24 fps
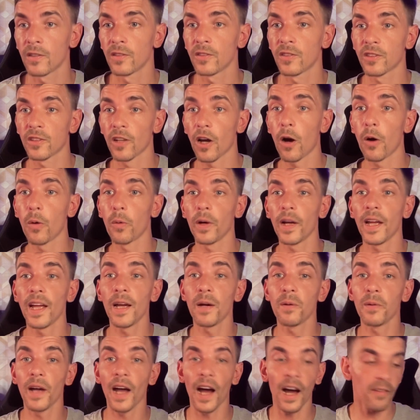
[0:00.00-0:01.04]
So here
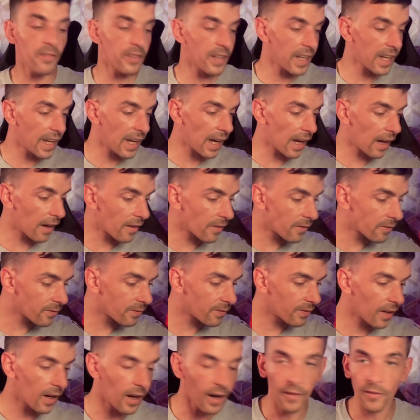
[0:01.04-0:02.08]
we have it.
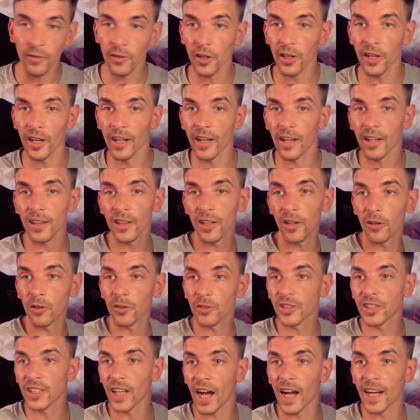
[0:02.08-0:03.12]
I've got a little
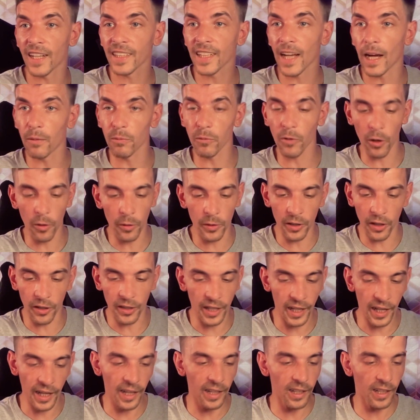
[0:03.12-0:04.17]
side cam going on here.